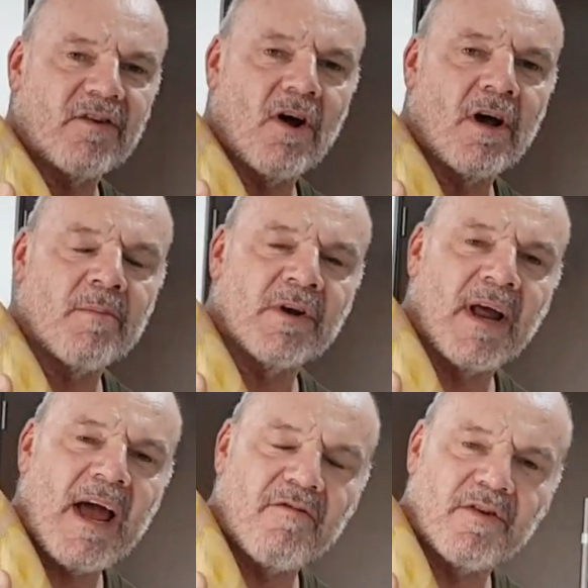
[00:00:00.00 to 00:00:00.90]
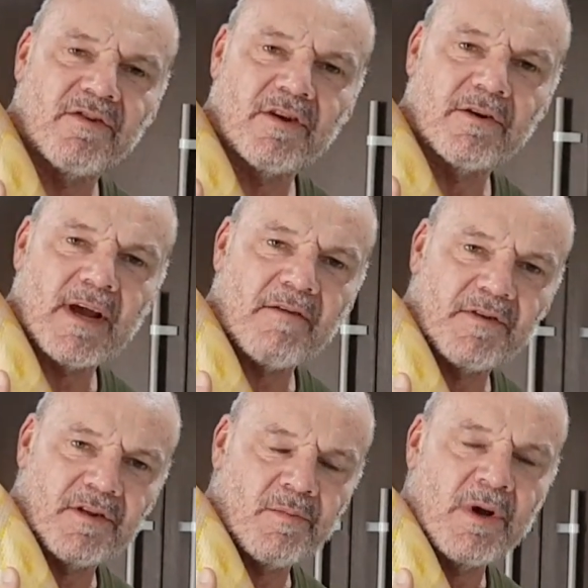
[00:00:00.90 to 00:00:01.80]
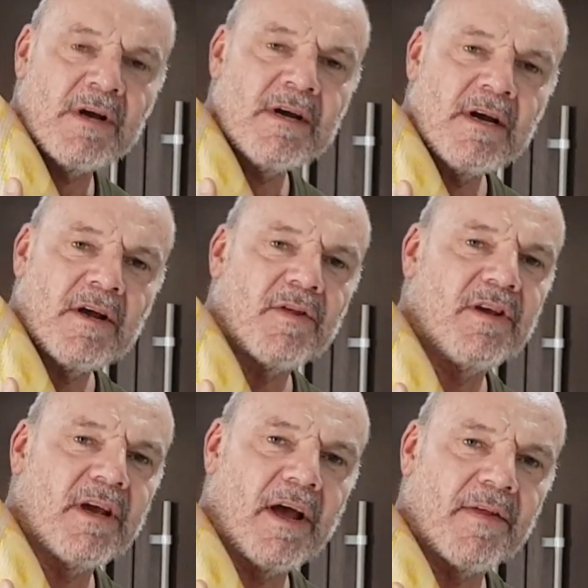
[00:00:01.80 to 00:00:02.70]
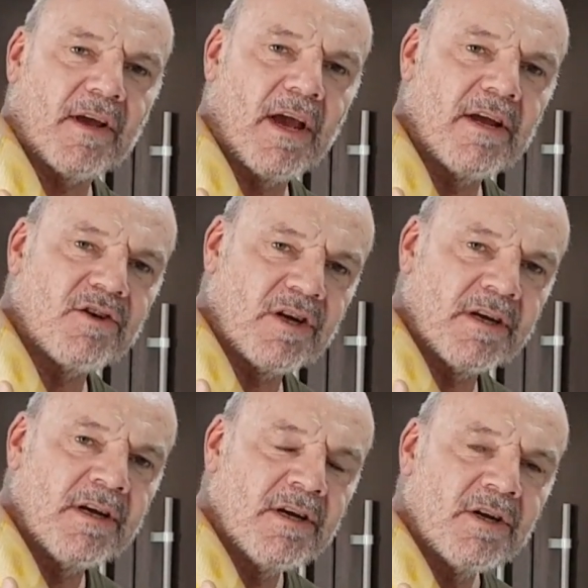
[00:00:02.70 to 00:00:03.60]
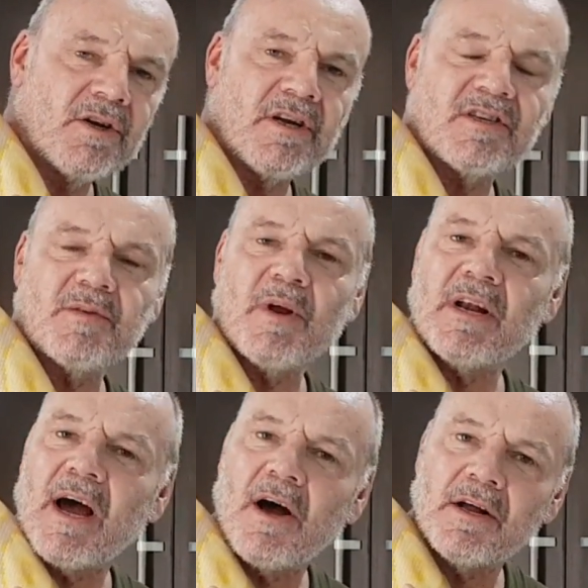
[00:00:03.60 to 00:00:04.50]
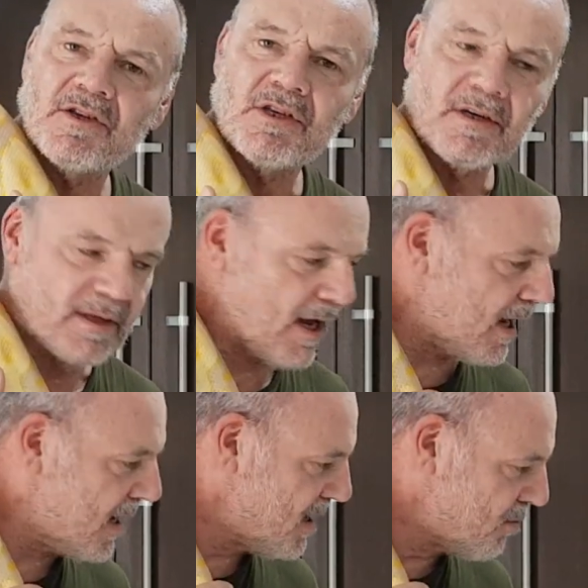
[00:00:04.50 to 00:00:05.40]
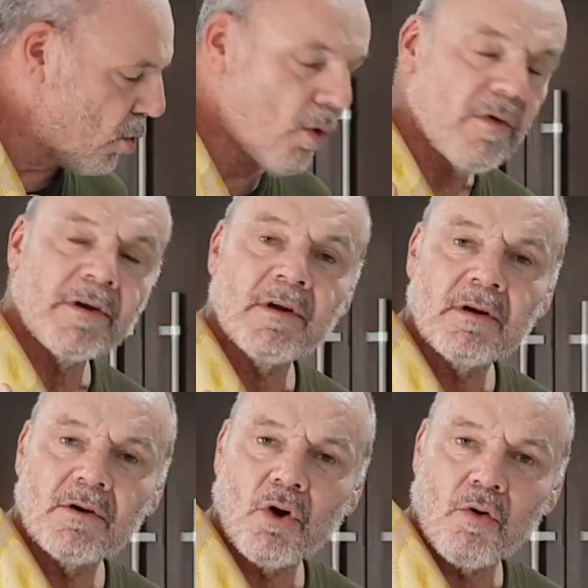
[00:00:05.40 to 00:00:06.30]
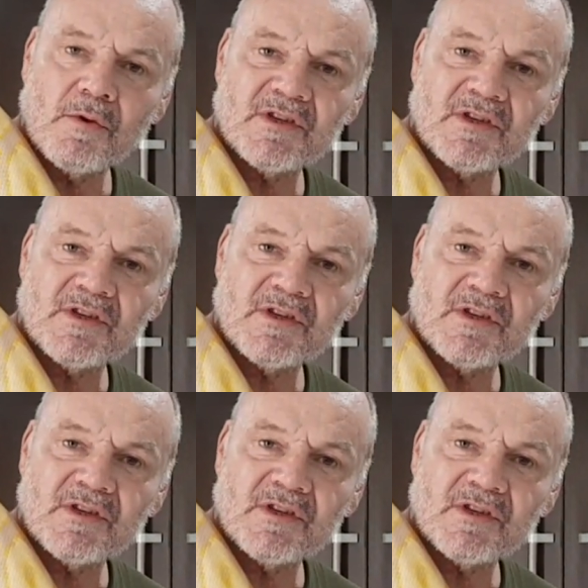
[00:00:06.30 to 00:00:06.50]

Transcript: time and effort to look after them. The caging needs to be large. They eat more than normal